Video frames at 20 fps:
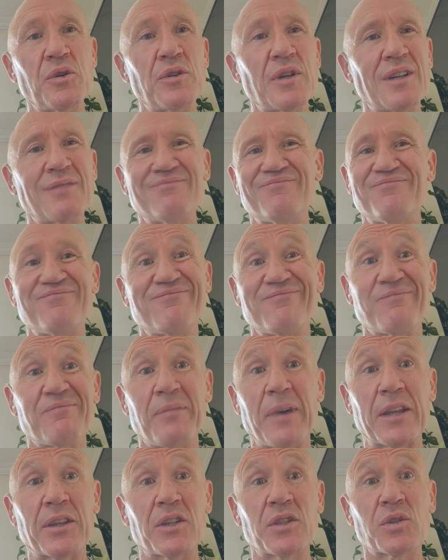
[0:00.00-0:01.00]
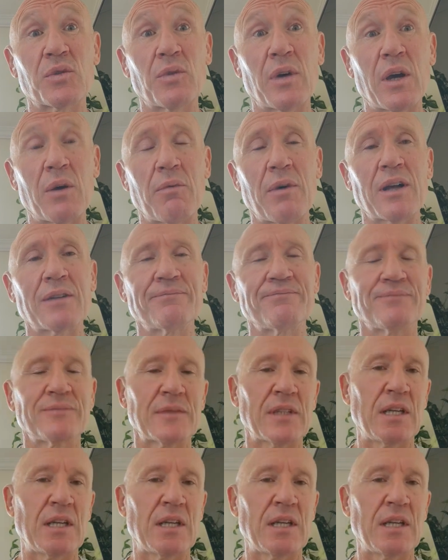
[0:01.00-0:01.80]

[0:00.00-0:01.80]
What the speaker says: then back to square one.